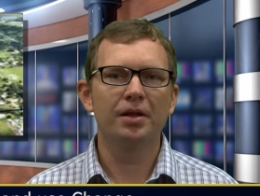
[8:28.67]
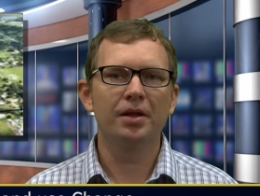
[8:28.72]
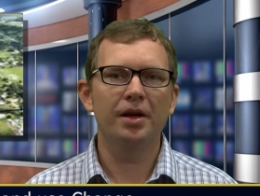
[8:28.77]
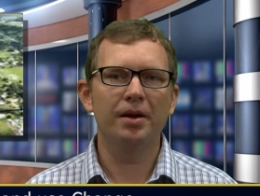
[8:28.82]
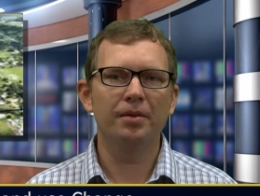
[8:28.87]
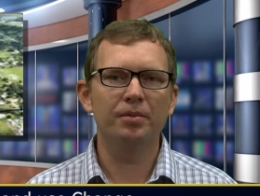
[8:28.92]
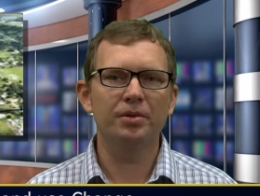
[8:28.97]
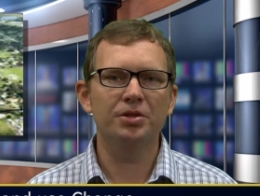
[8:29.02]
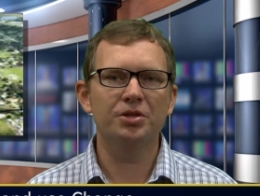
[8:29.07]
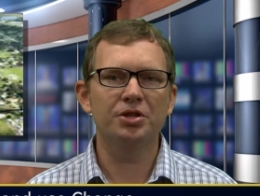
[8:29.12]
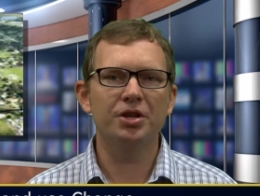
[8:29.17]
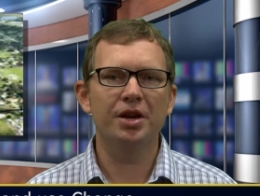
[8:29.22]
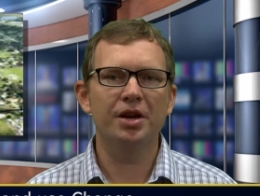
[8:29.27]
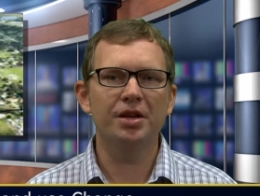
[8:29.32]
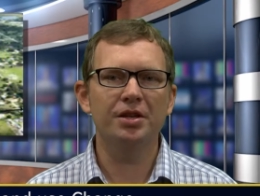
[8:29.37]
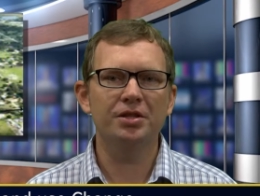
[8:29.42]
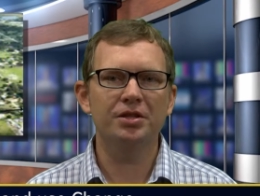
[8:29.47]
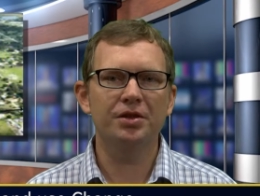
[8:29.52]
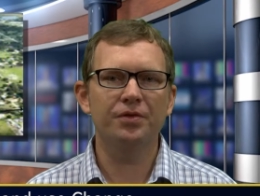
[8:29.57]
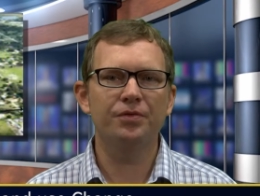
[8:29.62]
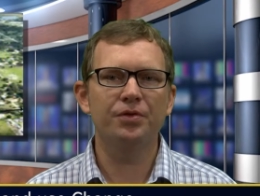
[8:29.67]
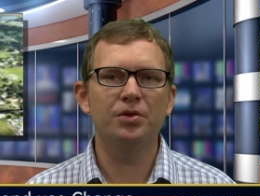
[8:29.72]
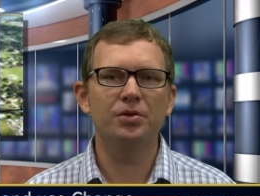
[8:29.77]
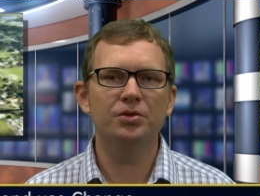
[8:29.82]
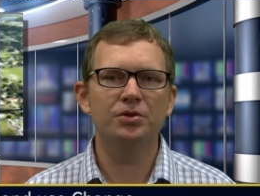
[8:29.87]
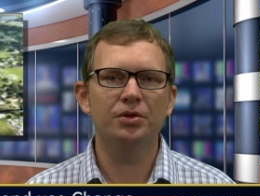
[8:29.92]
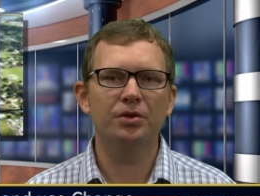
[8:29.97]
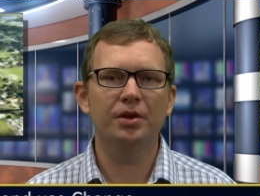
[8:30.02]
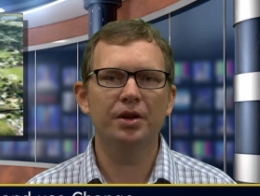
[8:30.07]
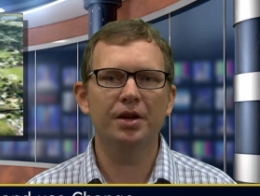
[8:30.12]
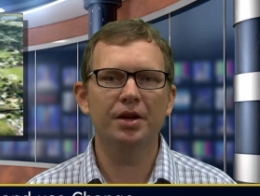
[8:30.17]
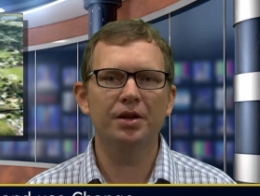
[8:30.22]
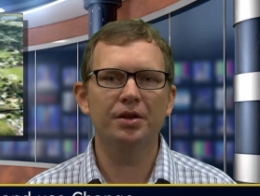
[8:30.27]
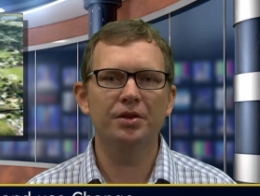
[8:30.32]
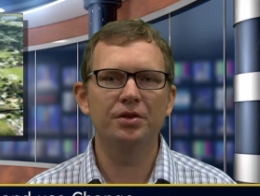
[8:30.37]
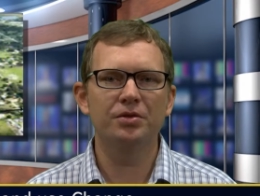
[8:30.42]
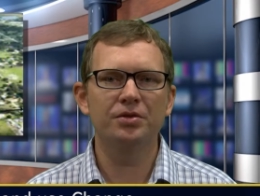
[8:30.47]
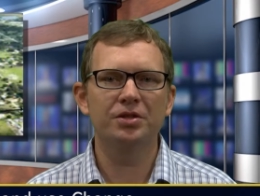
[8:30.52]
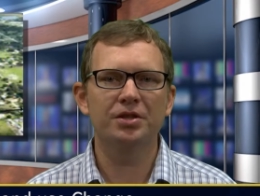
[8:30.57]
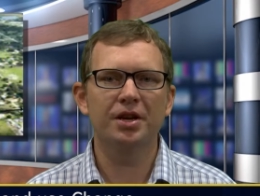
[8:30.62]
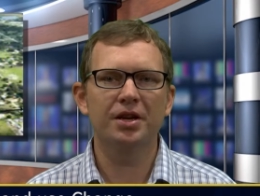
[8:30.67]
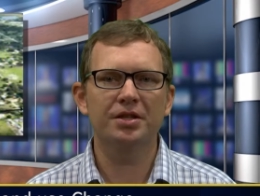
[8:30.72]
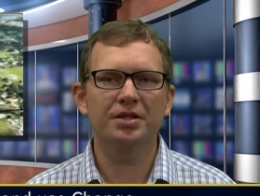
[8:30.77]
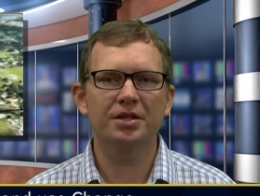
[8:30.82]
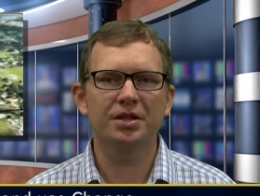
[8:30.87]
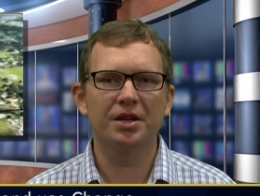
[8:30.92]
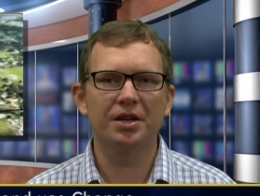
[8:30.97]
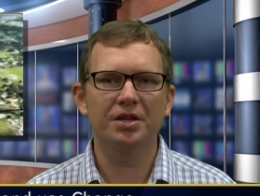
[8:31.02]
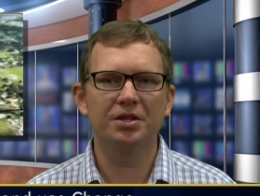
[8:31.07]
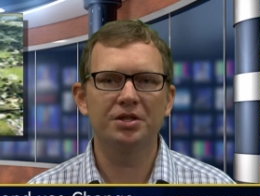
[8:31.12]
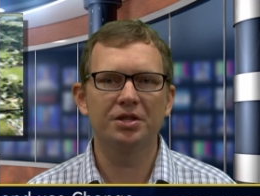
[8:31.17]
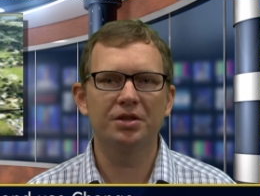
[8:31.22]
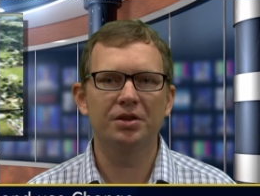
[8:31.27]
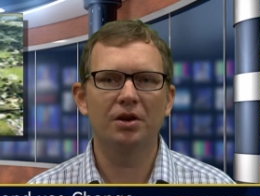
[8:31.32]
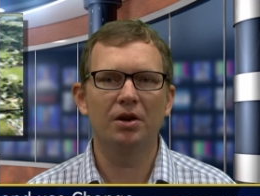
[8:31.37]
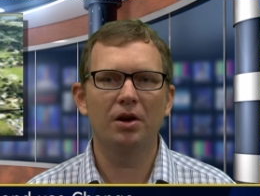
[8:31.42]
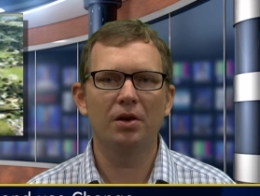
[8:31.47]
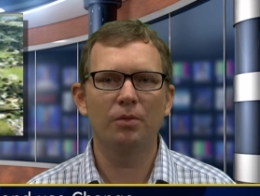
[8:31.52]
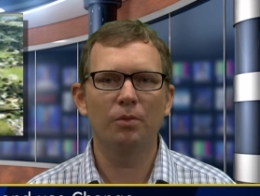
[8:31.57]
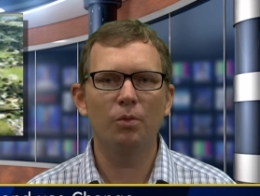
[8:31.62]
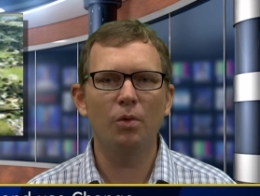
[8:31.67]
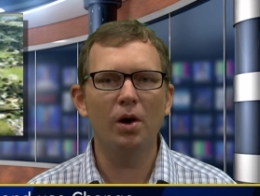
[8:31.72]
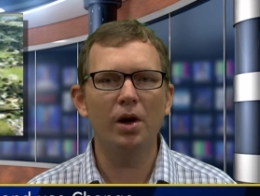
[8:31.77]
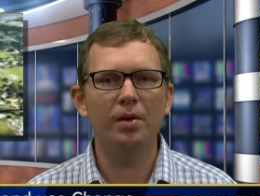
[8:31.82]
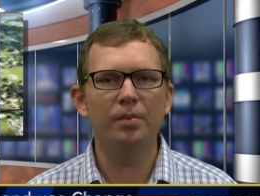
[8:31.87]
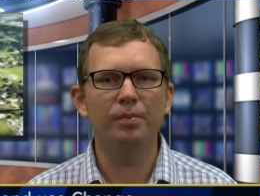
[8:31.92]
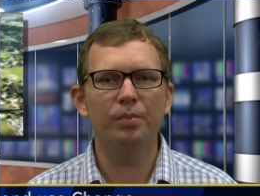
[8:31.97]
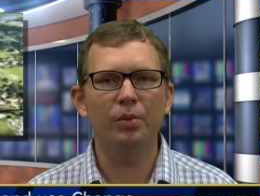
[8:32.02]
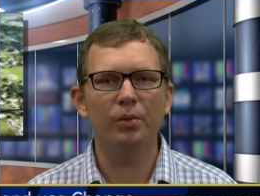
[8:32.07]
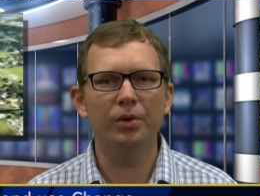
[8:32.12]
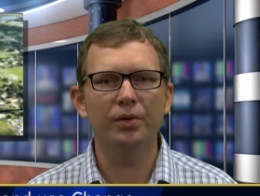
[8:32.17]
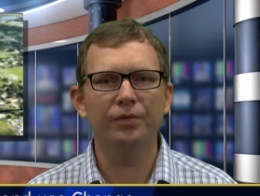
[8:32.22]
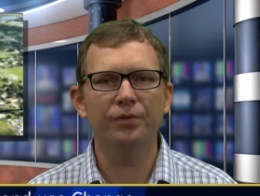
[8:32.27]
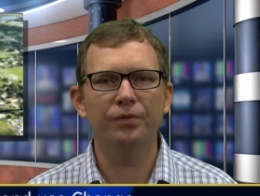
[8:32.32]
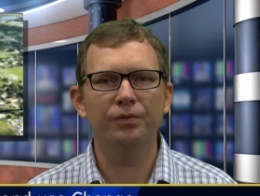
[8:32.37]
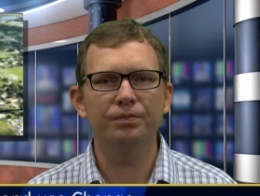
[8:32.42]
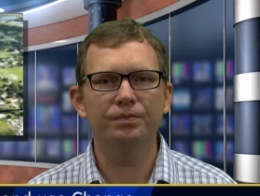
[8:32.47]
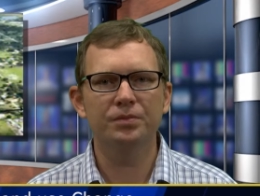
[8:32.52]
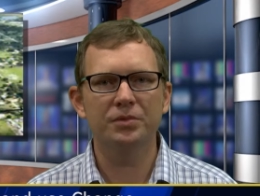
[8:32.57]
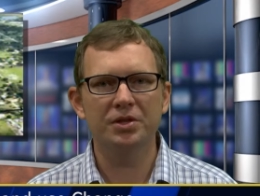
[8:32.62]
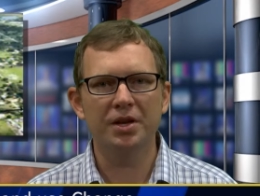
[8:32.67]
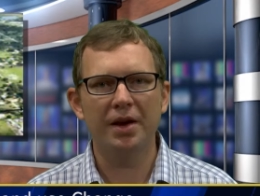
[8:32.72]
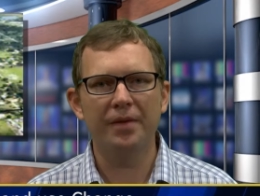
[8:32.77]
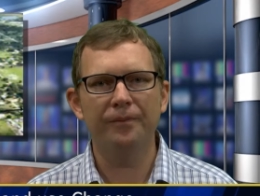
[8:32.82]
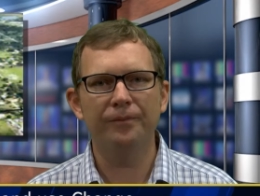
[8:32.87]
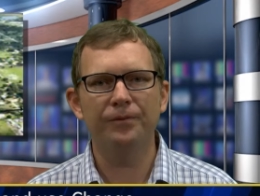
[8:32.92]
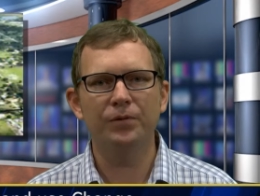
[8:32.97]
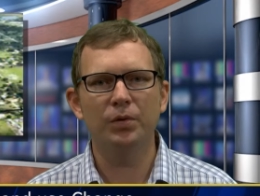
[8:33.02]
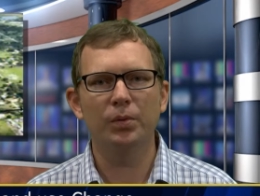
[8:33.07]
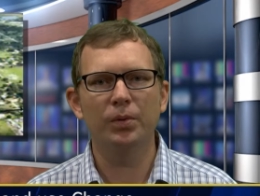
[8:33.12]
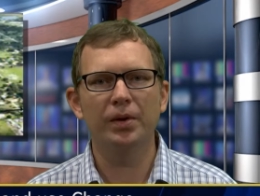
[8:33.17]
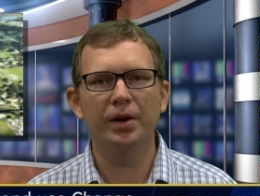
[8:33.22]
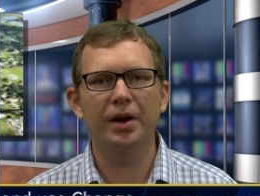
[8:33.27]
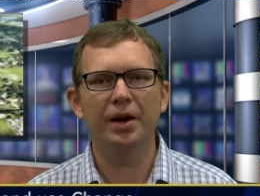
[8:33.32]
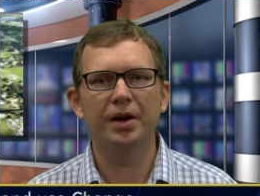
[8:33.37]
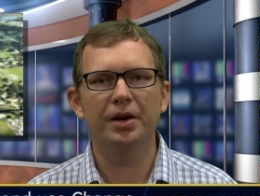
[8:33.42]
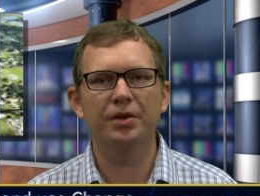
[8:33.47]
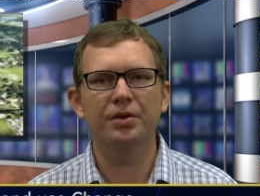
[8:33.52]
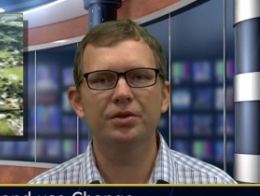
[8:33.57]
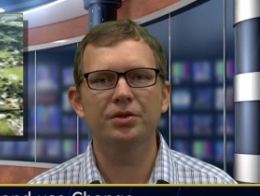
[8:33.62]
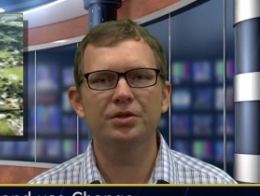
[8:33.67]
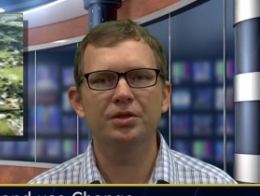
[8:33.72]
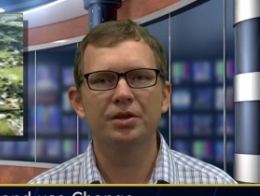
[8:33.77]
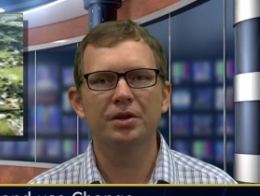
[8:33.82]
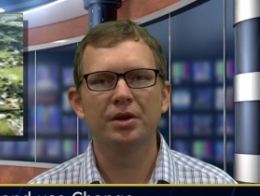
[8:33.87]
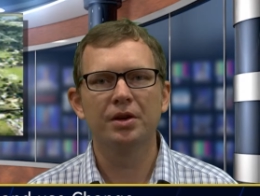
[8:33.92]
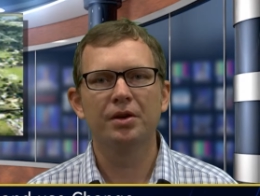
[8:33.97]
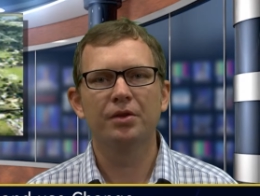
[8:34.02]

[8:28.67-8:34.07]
that would change the future land use designation on 1.74 acres